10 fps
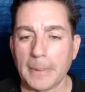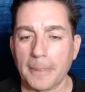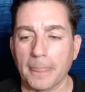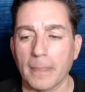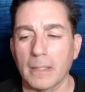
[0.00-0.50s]

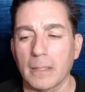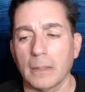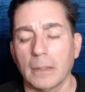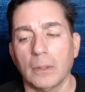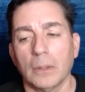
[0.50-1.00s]

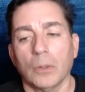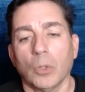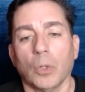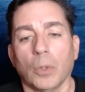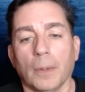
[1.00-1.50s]

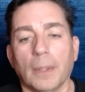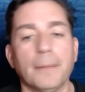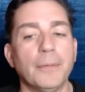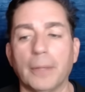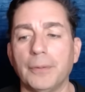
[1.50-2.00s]

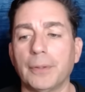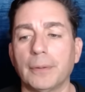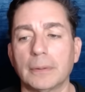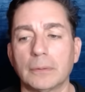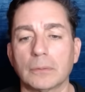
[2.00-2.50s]

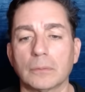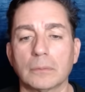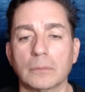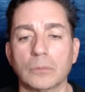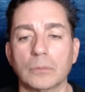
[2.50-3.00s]

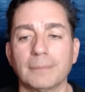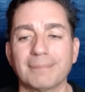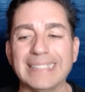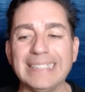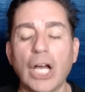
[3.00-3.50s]
[no speech]